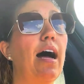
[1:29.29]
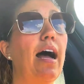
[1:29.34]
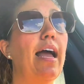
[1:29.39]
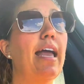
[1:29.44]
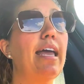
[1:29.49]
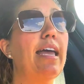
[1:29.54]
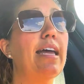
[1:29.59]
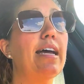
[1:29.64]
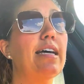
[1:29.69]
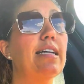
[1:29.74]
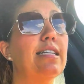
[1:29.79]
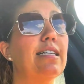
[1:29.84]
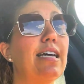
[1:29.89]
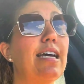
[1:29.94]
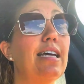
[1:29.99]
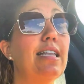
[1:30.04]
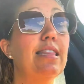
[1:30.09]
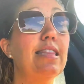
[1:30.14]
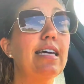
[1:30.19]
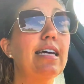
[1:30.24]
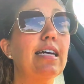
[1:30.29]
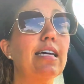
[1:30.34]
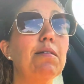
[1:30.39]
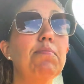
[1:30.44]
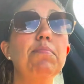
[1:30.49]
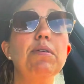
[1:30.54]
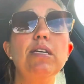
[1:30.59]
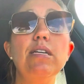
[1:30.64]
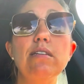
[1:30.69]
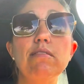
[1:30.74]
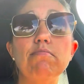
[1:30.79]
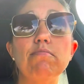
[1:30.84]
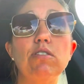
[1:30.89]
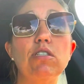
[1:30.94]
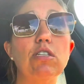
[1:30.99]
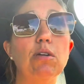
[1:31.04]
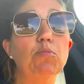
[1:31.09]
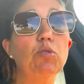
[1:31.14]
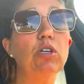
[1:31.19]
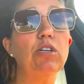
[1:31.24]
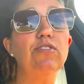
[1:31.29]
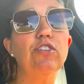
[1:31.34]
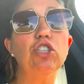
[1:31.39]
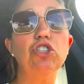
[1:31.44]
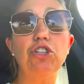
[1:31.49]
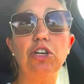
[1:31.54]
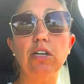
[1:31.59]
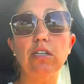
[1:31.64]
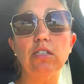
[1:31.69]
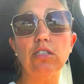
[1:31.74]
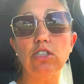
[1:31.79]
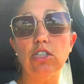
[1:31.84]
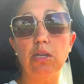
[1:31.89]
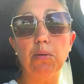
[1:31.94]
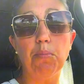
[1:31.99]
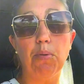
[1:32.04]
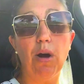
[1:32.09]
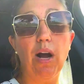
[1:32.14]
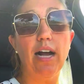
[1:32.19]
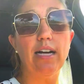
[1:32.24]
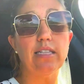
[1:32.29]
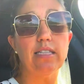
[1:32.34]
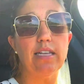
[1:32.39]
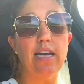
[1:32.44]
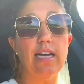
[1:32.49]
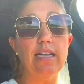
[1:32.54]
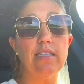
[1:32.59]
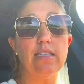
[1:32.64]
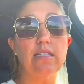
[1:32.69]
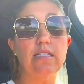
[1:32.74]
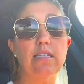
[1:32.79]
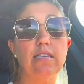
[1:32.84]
And that can be somewhat of a challenging process.